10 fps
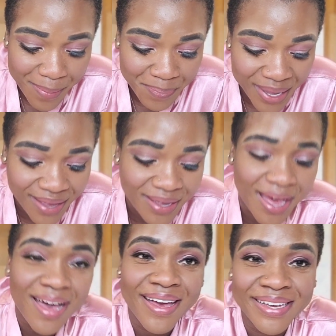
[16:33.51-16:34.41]
be
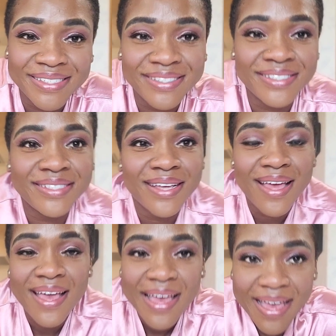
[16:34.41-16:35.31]
kind,
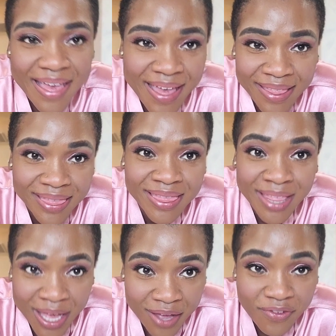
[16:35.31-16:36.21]
and
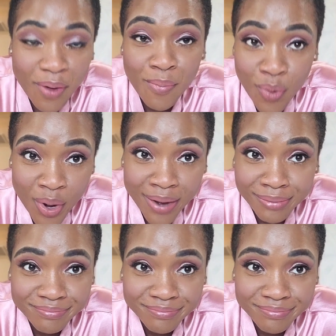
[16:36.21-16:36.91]
love more.